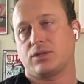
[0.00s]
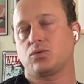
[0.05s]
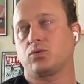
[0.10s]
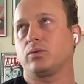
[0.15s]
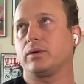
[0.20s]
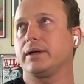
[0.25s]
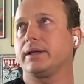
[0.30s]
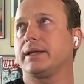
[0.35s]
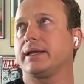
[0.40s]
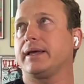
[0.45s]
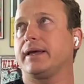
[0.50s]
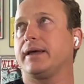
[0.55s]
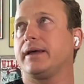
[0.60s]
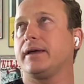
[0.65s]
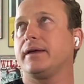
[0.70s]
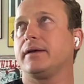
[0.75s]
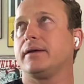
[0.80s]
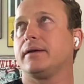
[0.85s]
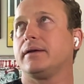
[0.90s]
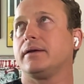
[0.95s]

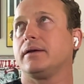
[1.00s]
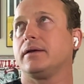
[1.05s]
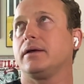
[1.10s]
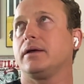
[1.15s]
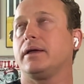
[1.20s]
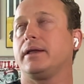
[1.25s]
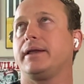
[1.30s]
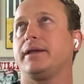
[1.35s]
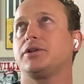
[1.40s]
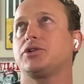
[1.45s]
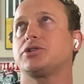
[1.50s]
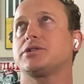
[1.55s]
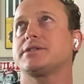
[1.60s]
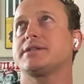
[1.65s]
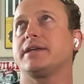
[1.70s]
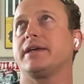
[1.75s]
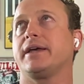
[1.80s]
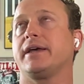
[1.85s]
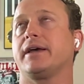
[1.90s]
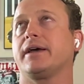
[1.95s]
really an
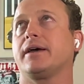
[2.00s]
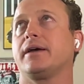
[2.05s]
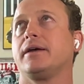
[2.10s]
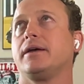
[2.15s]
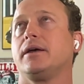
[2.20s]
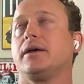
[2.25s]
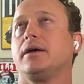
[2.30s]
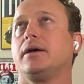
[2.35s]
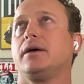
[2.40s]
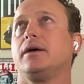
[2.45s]
interesting